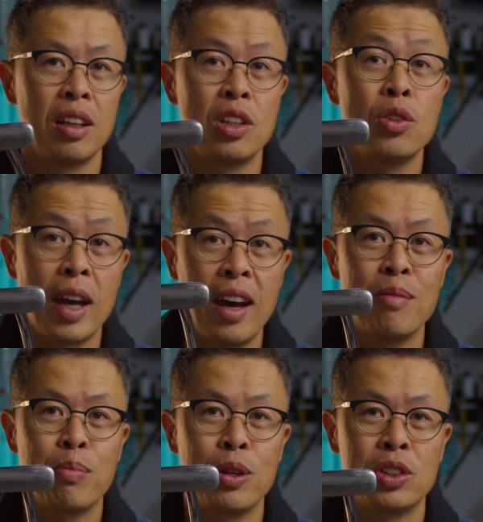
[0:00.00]
you
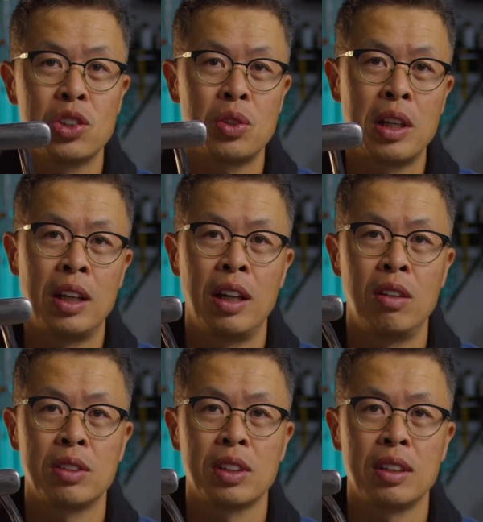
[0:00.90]
can push it straight and
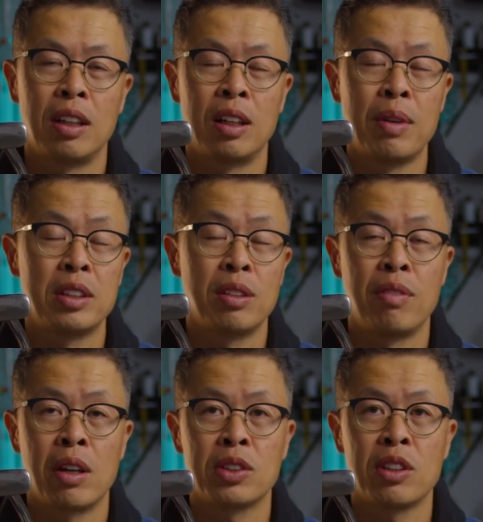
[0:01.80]
out. It's a
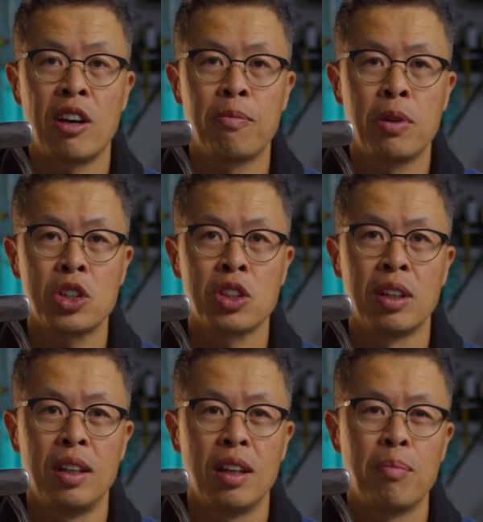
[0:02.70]
very soft push,
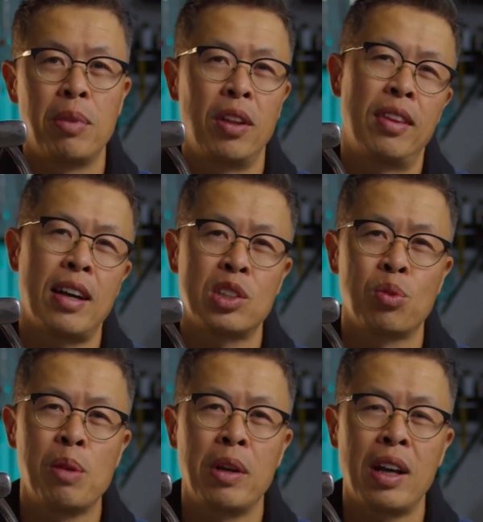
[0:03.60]
but that
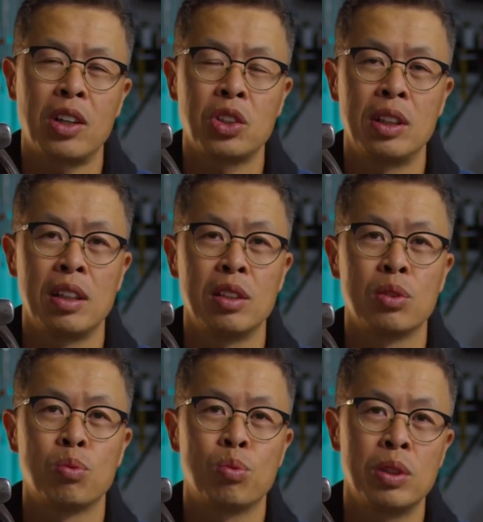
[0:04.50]
sweeping action
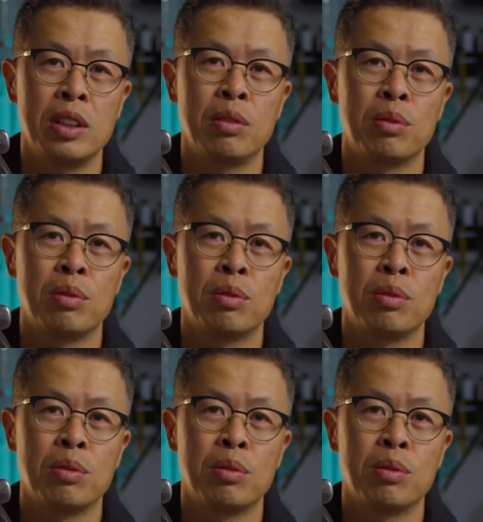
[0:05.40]
is really,